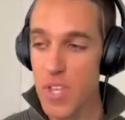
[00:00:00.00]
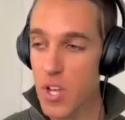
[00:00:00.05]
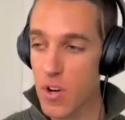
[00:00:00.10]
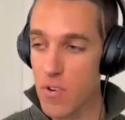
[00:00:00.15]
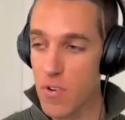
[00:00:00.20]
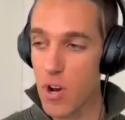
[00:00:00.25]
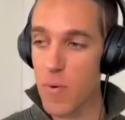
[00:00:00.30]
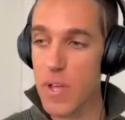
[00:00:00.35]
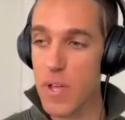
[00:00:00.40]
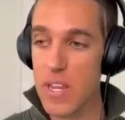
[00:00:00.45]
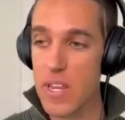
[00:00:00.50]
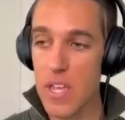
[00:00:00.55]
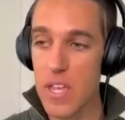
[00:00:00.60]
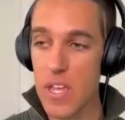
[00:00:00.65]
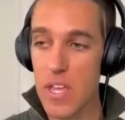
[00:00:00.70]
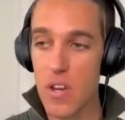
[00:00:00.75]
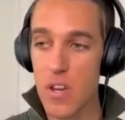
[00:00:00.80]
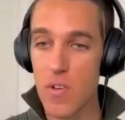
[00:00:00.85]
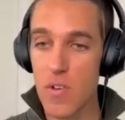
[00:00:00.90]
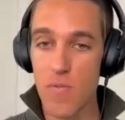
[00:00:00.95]
growing
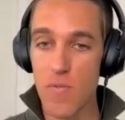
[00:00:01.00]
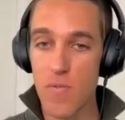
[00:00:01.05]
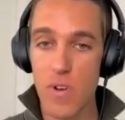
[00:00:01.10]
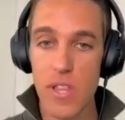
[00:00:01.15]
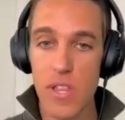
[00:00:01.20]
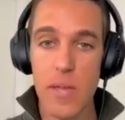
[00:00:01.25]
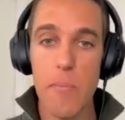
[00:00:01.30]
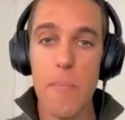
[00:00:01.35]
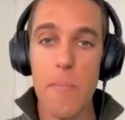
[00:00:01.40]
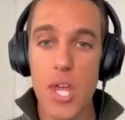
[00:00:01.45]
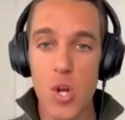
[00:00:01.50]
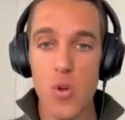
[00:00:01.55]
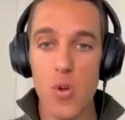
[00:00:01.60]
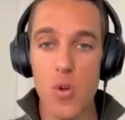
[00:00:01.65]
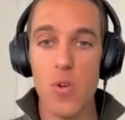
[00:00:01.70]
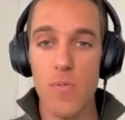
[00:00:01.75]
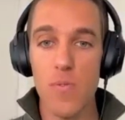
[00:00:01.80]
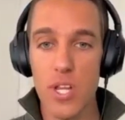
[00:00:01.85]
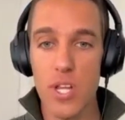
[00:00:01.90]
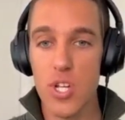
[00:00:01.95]
in really mineral
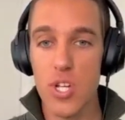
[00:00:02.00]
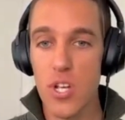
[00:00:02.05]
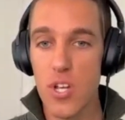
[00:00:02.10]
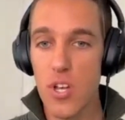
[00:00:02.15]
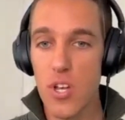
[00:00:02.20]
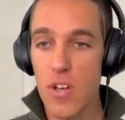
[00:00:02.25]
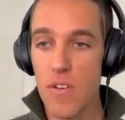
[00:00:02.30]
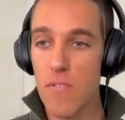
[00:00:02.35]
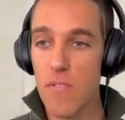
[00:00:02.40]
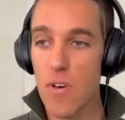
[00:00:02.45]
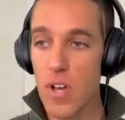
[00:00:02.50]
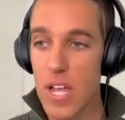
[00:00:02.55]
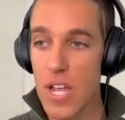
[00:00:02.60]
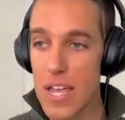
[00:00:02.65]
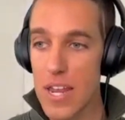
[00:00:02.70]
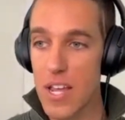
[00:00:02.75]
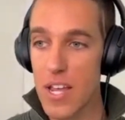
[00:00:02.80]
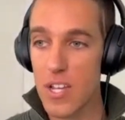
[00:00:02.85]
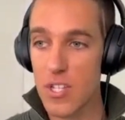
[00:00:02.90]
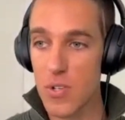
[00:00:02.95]
rich
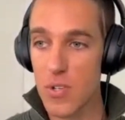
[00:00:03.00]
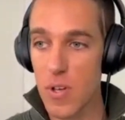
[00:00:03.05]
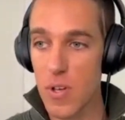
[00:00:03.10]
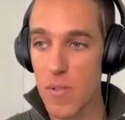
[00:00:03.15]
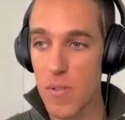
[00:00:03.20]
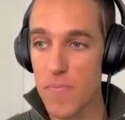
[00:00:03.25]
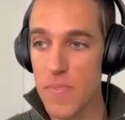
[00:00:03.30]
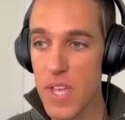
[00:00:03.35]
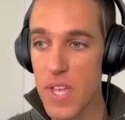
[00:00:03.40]
volcanic soil.